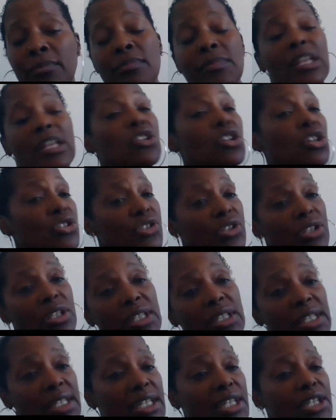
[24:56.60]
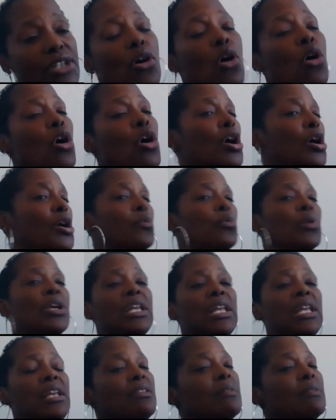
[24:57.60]
looks good, or we
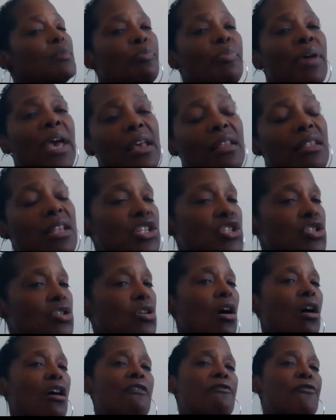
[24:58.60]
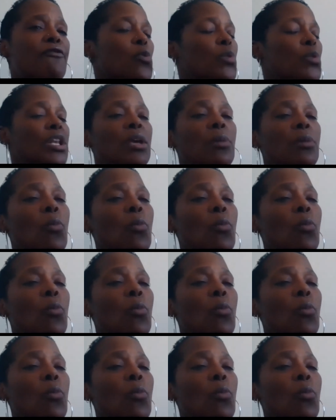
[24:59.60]
need them to pay this off, or we need